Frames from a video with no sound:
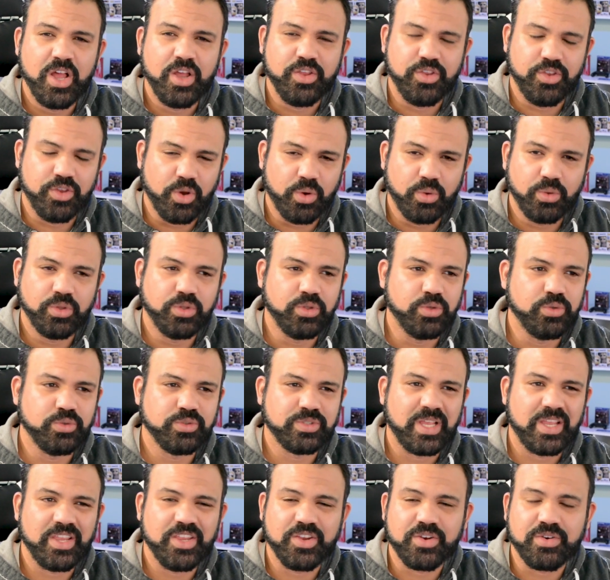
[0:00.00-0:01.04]
You'll
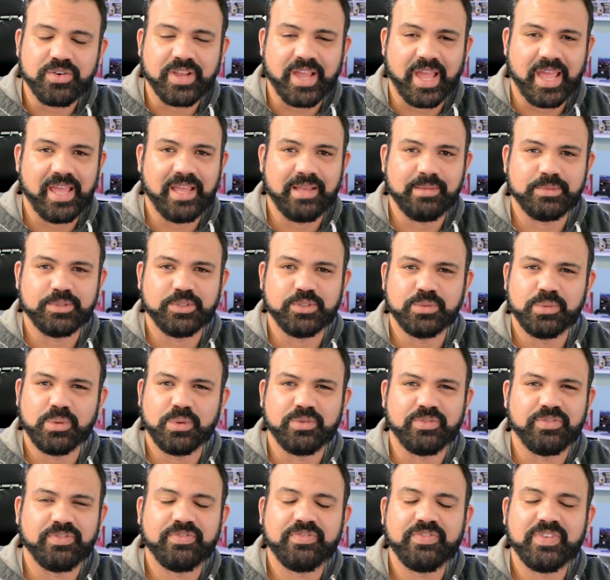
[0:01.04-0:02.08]
lose your games. You
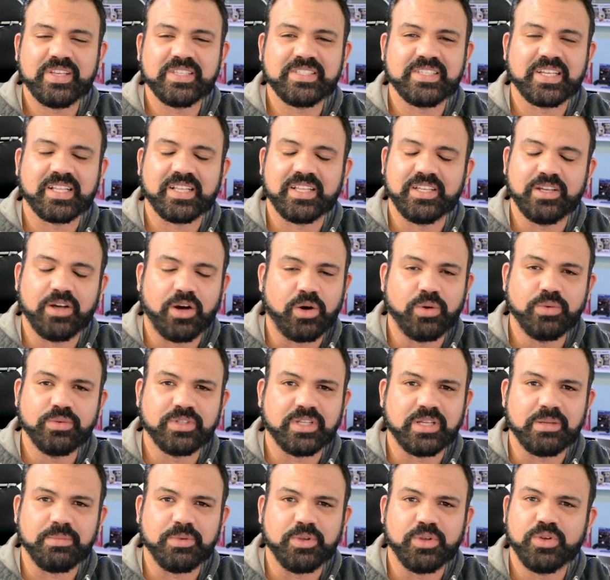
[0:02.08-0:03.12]
won't physically own
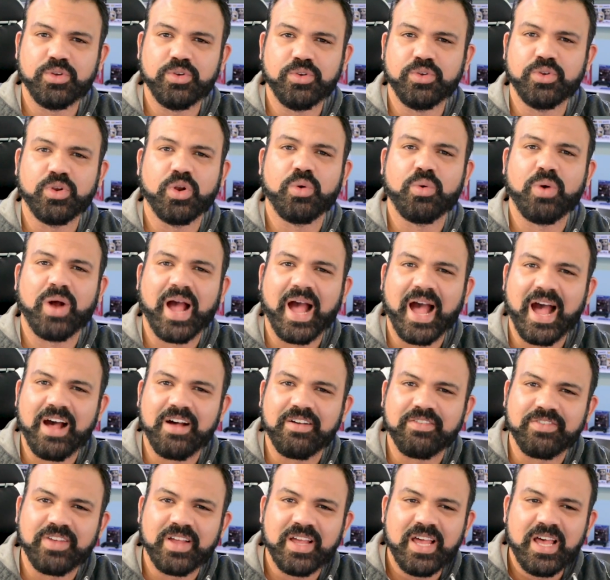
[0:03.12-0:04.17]
them. You, you don't
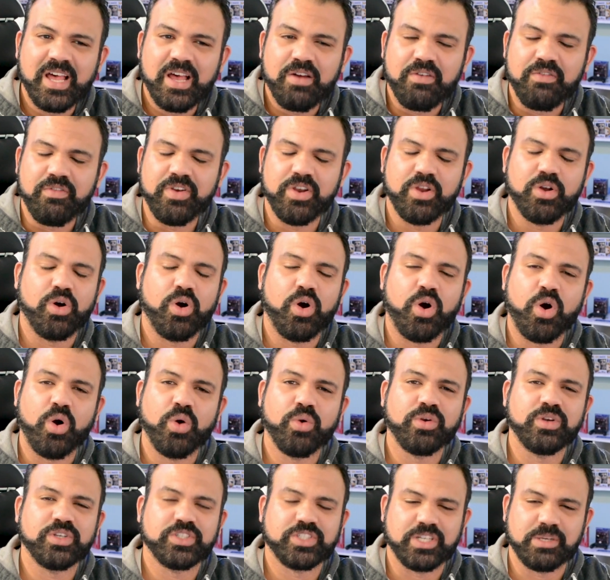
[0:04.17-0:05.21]
have real
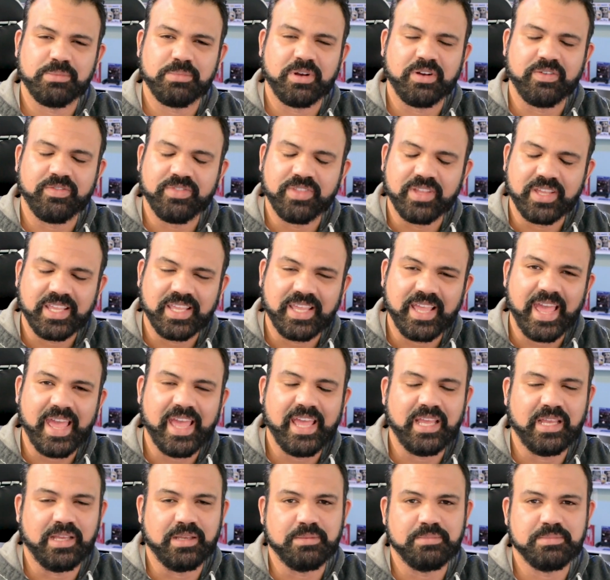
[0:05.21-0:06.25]
ownership of the
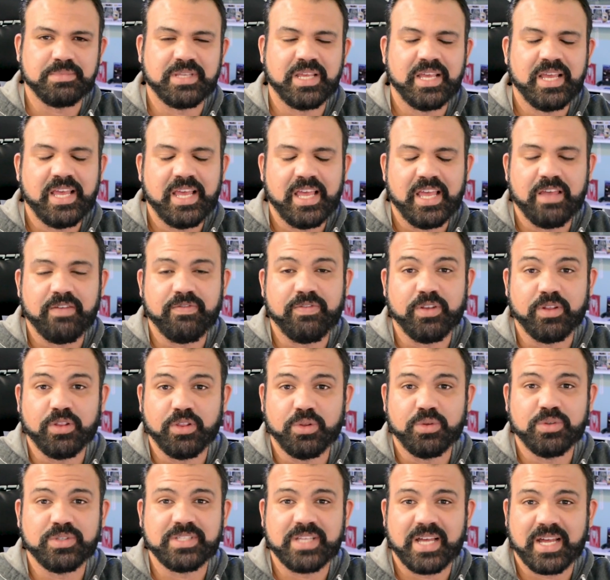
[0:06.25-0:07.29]
games if you
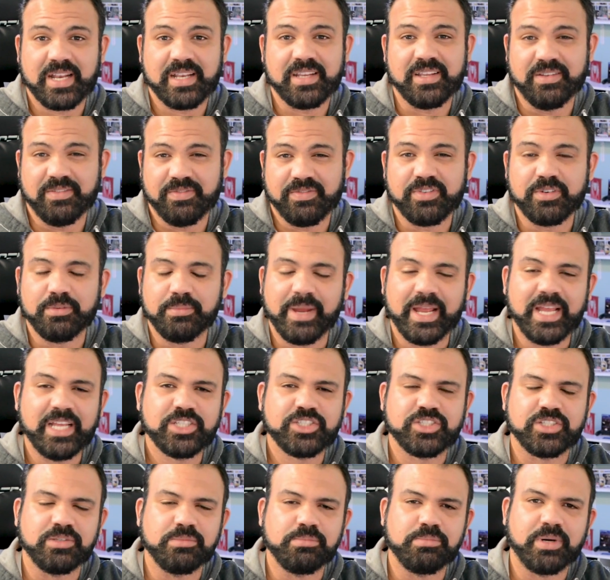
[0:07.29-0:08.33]
lose that
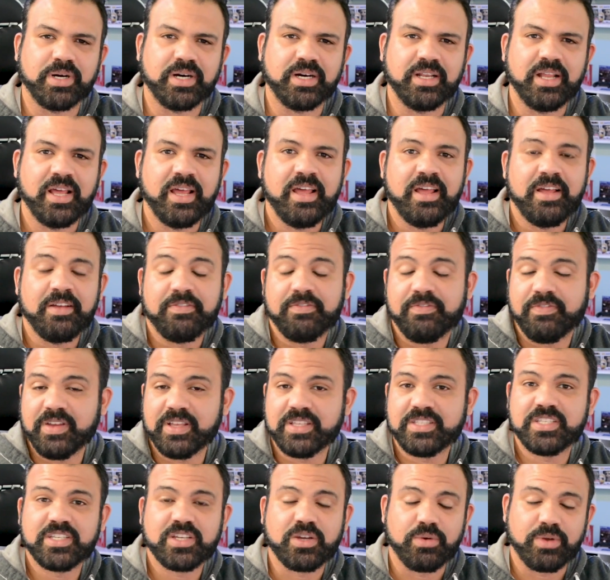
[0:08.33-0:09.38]
information. But
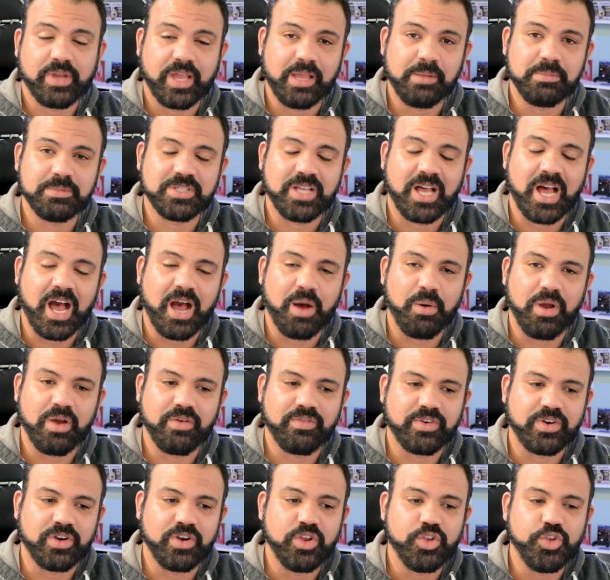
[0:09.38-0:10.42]
physical games,
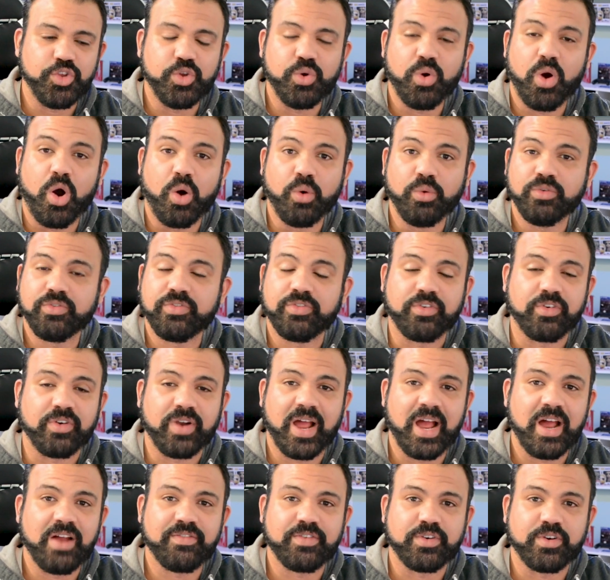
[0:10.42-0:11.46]
however, you own
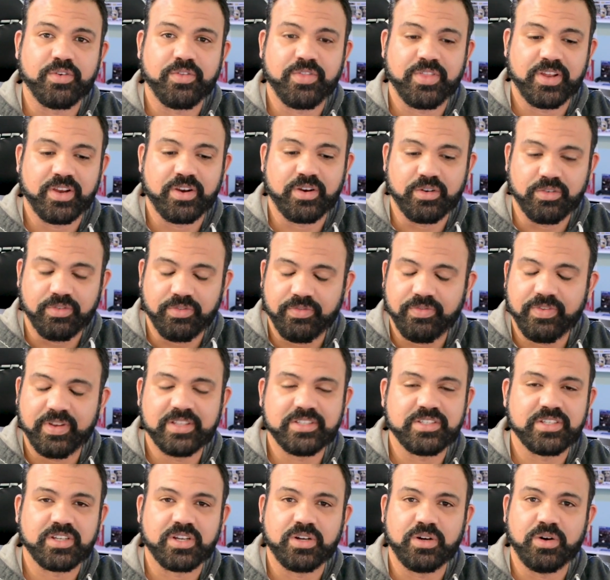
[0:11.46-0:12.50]
forever. They're
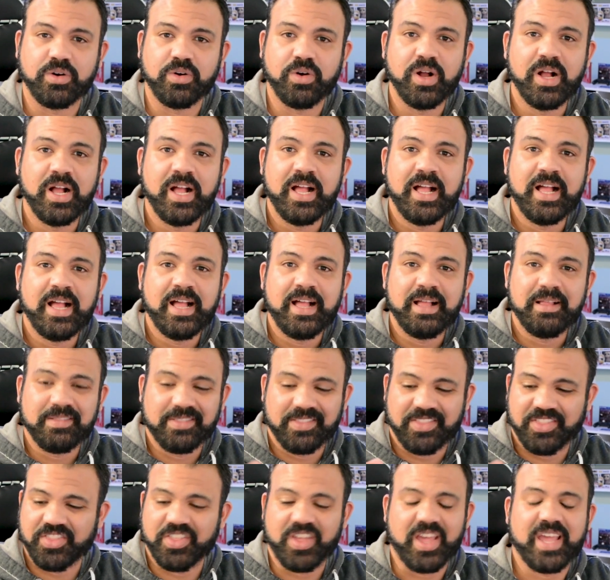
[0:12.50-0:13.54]
physical
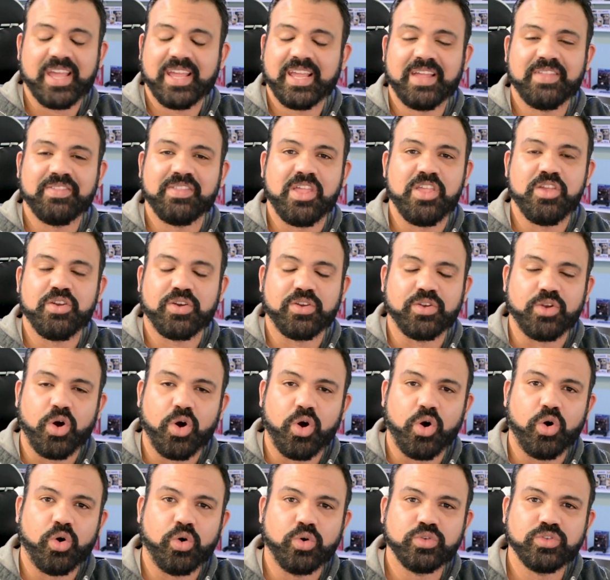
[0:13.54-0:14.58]
thing that you can
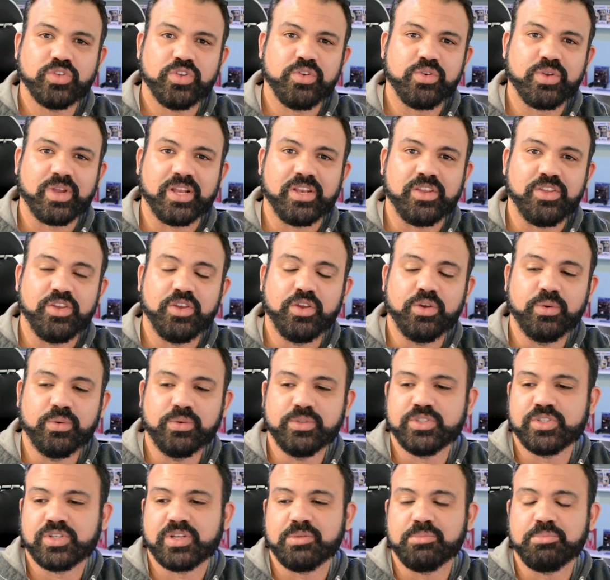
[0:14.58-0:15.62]
hold, you can
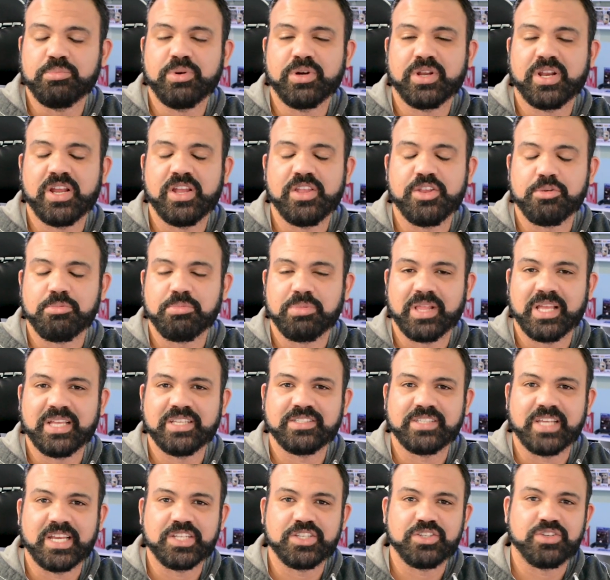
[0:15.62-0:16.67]
use, you can put it in your
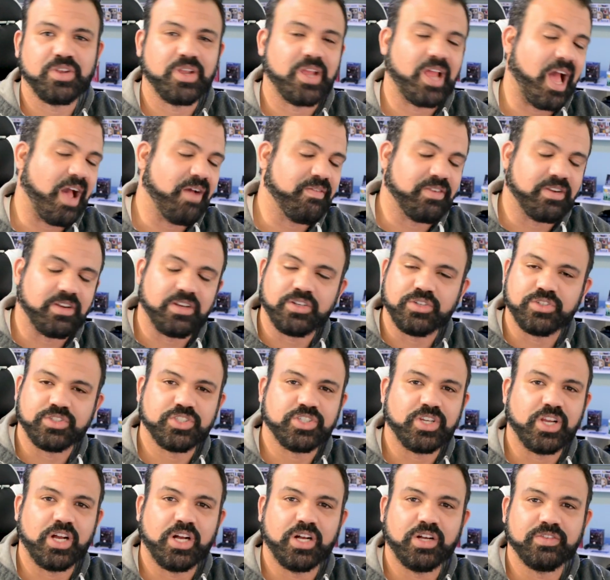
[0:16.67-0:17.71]
PlayStation, you can have it on your
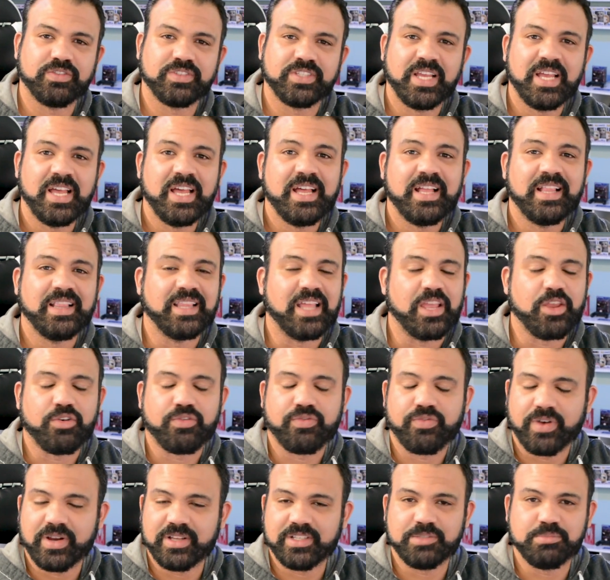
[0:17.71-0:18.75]
shelves, let your
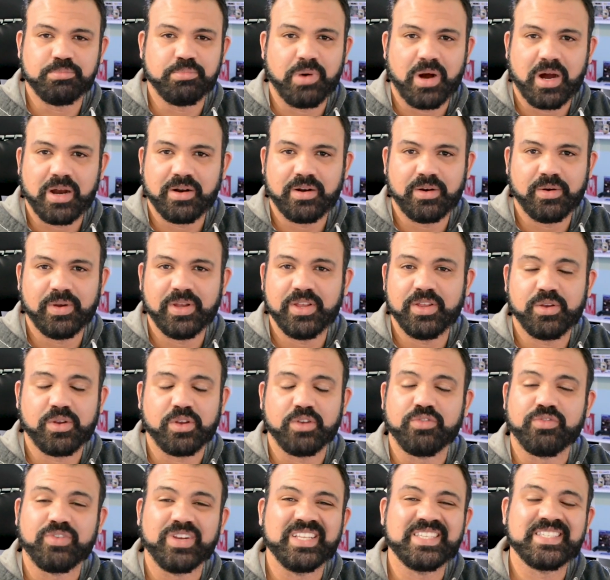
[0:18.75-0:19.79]
friends borrow it, you
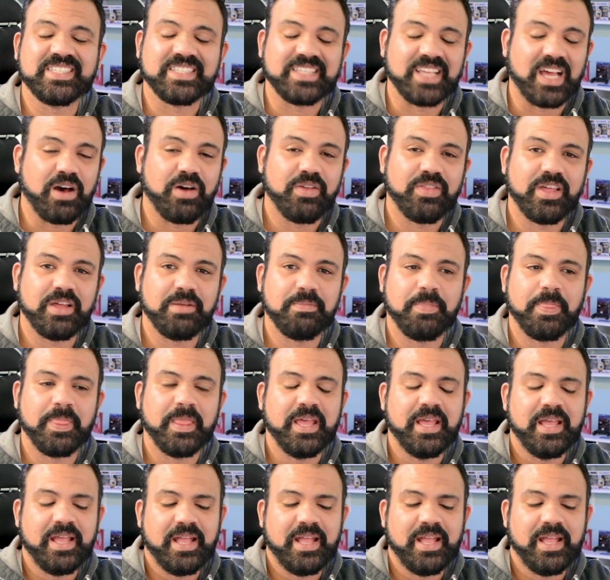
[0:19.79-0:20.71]
can resell them.